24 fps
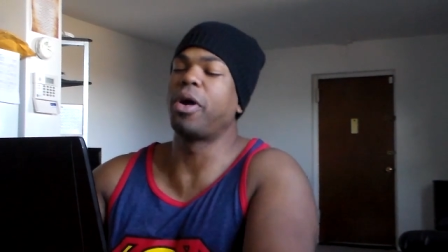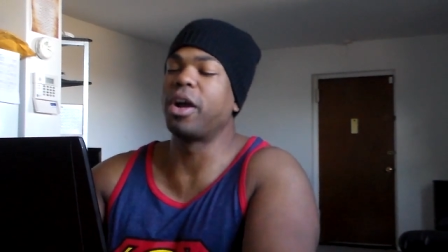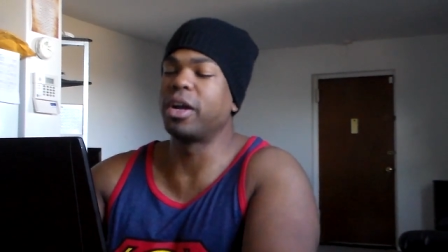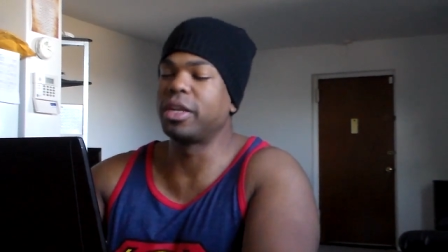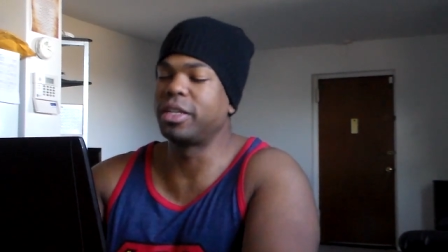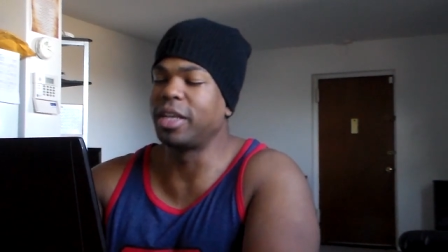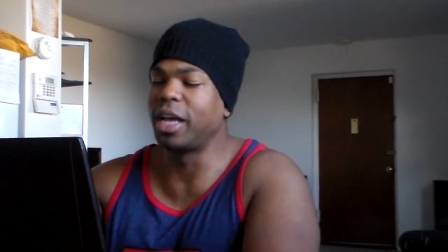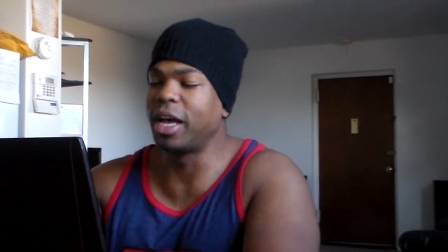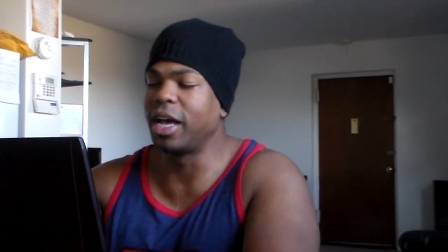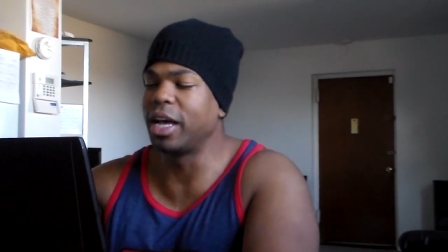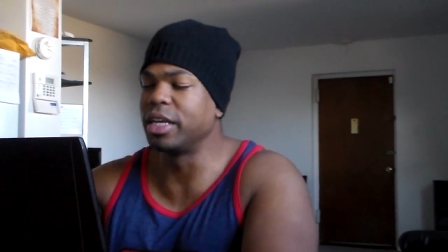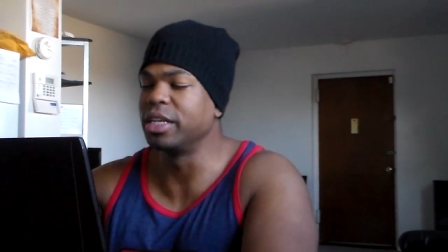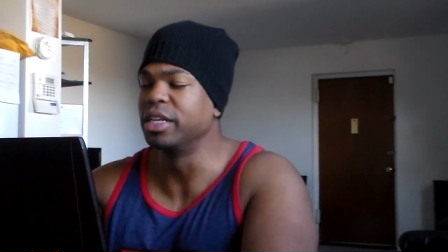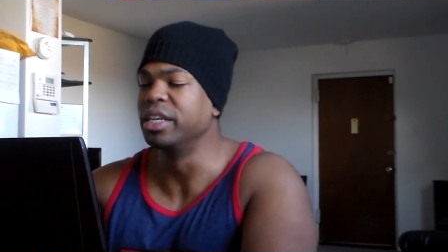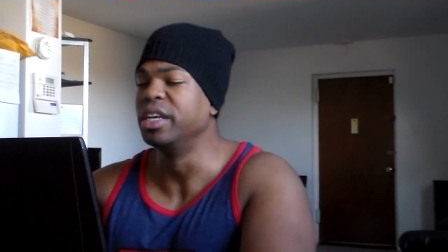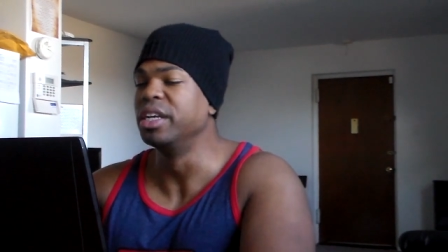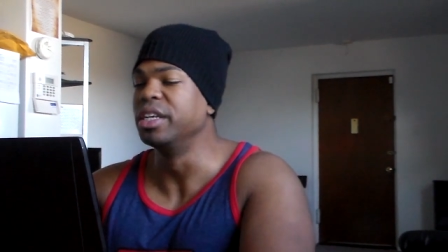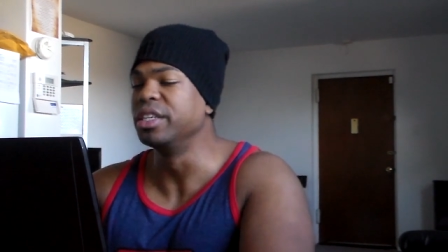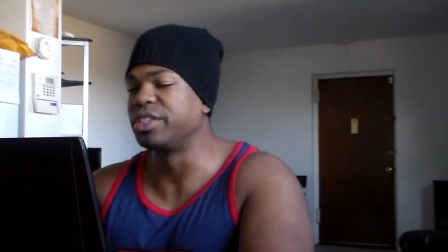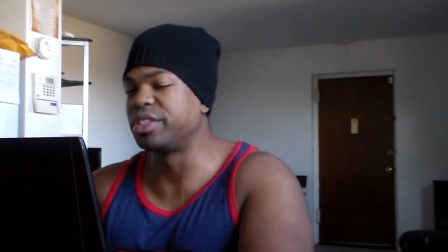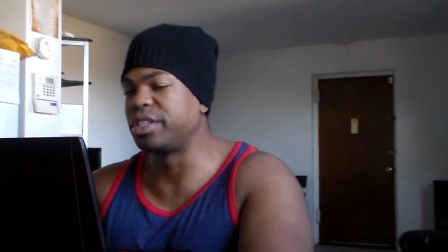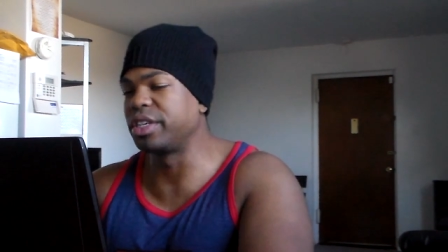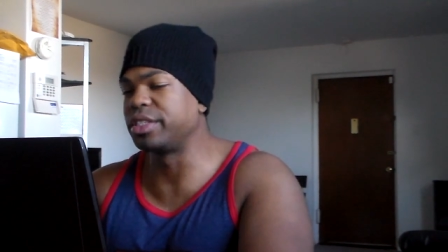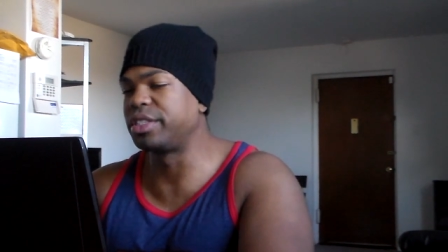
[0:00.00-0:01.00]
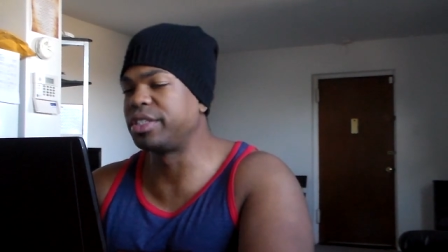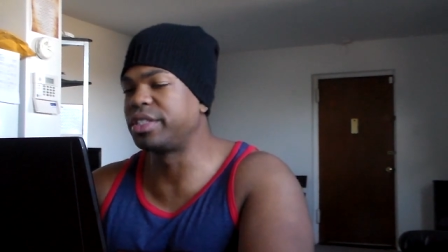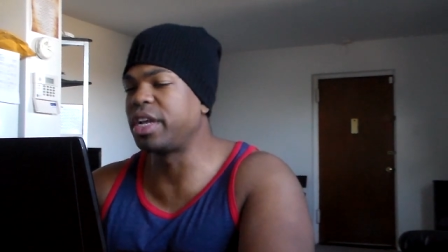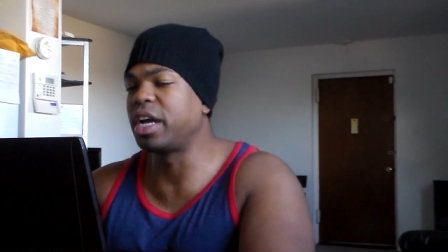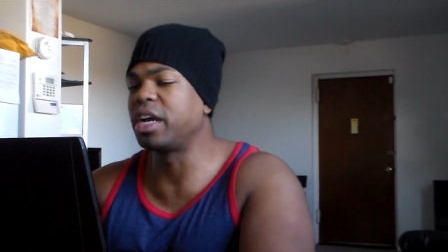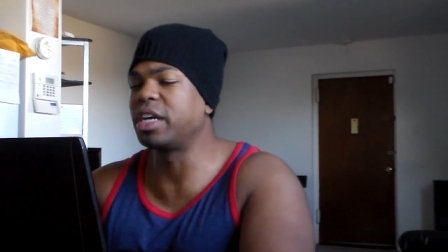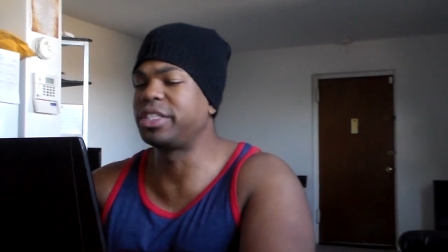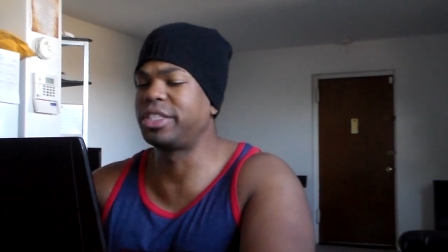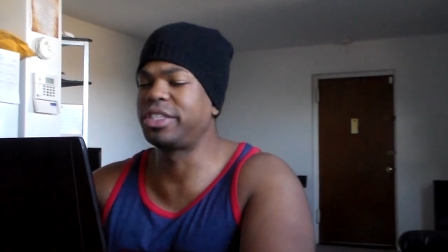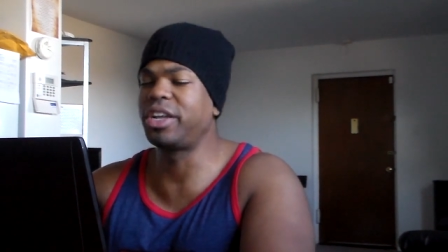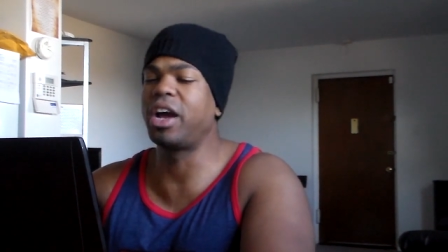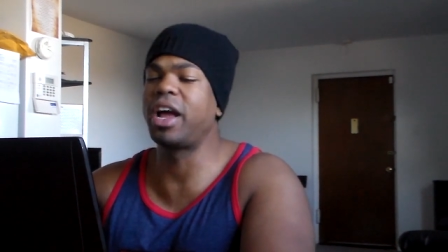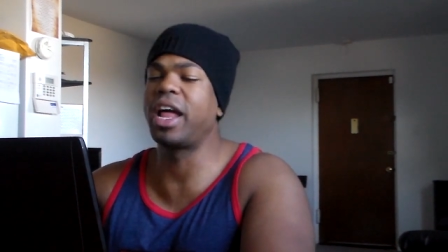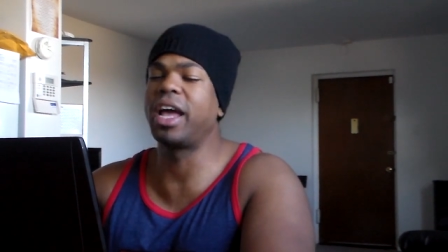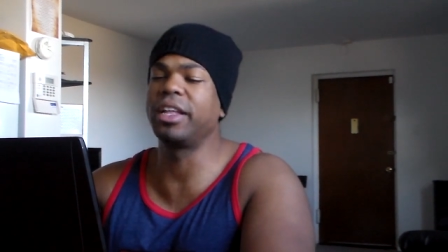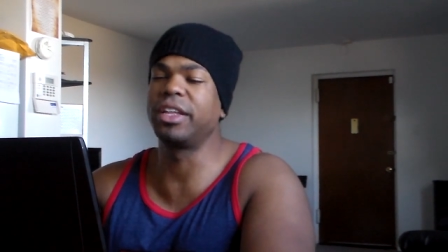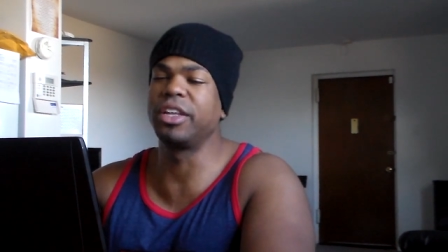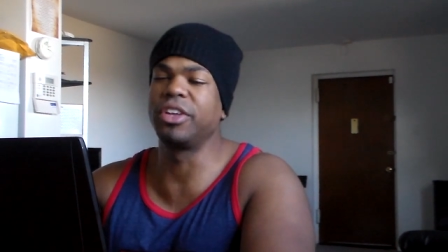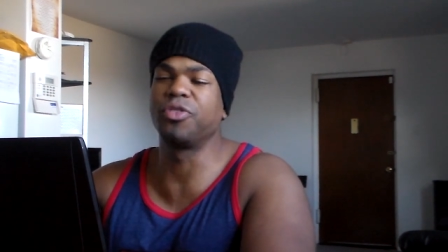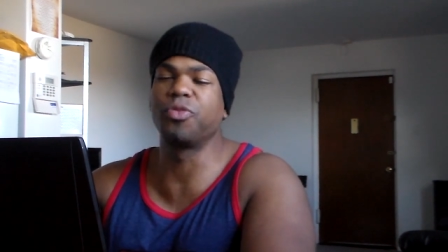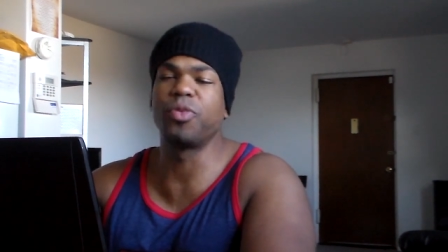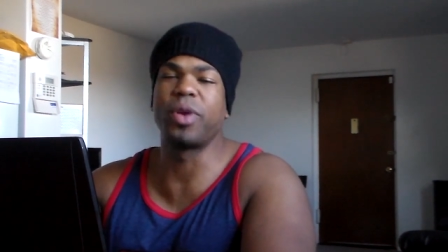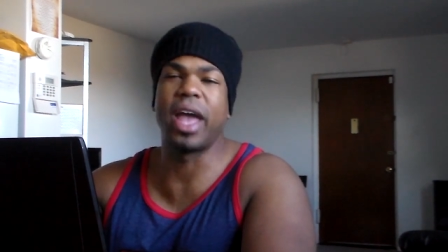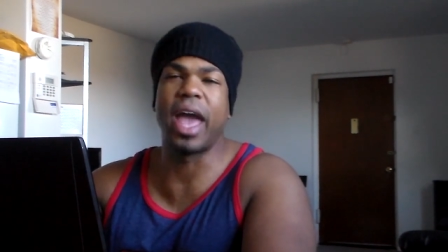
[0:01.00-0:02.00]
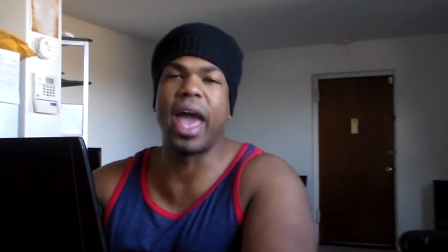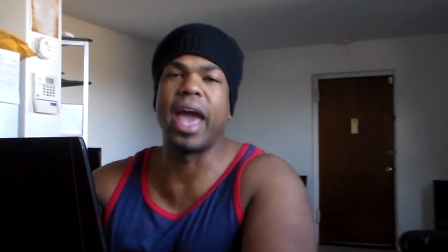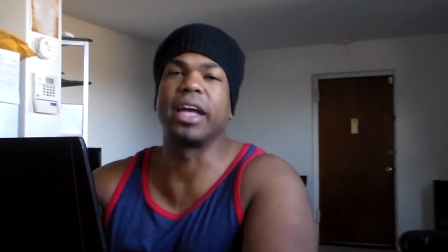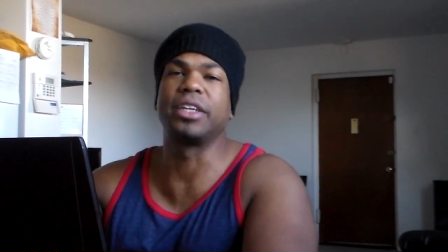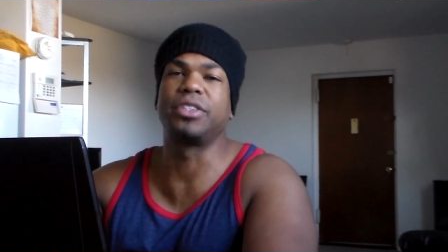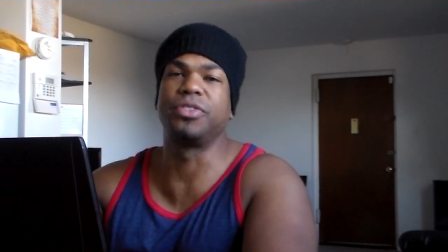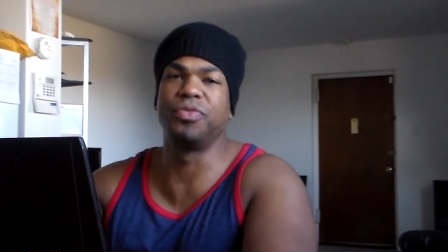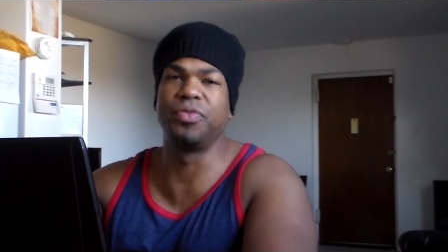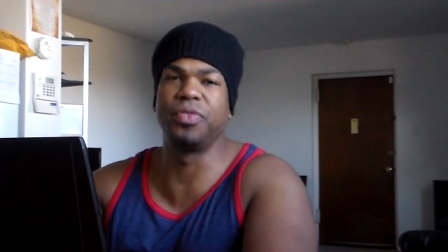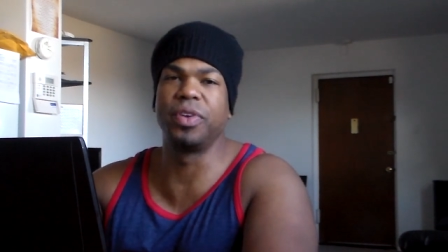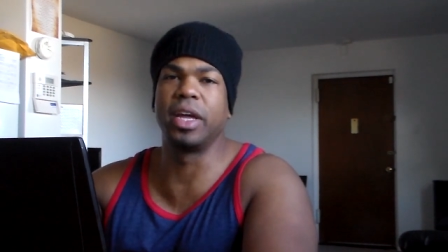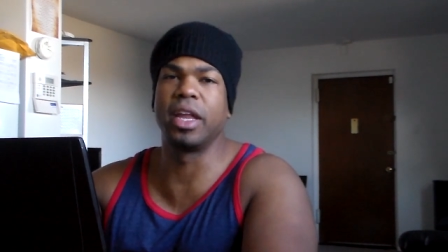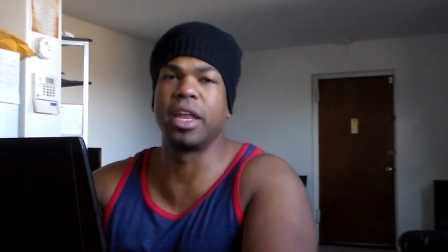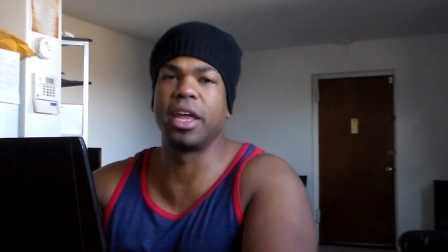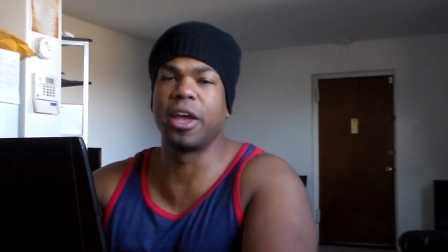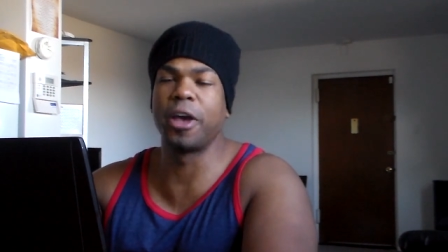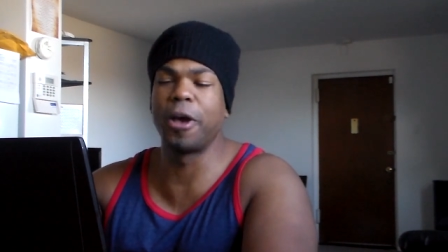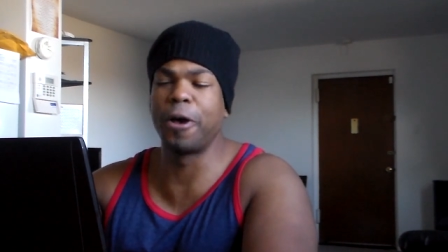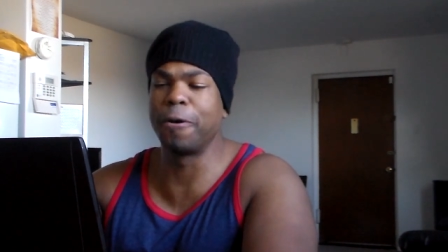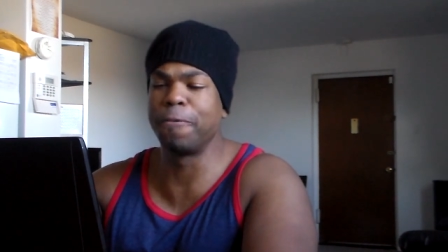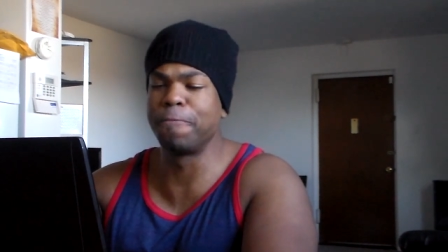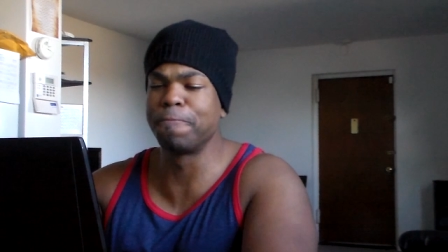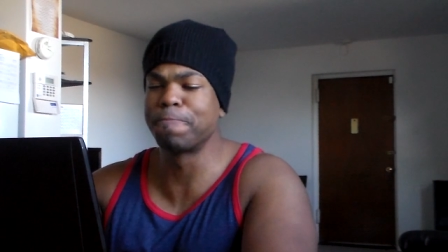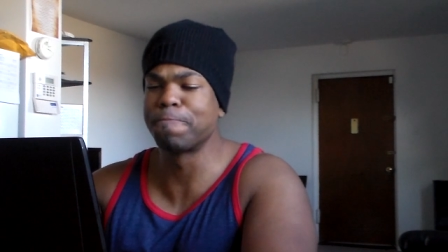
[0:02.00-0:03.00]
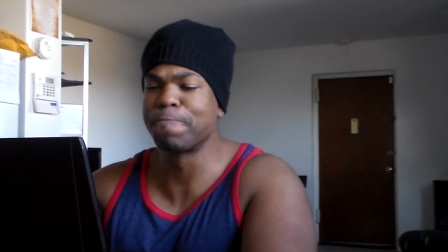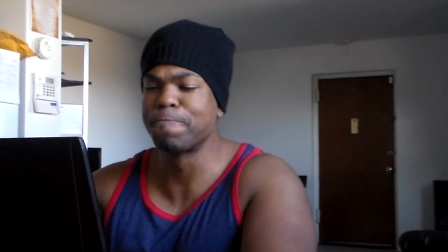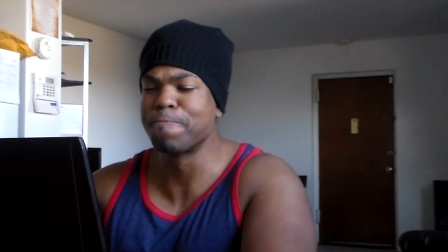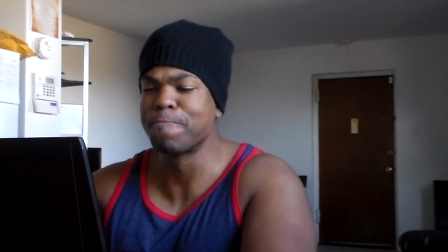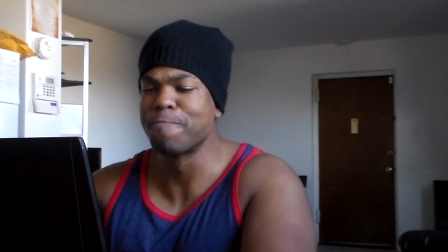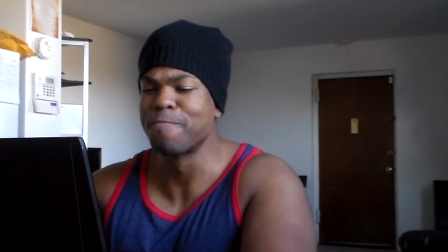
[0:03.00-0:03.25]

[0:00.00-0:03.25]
part uh, start start out this reaction video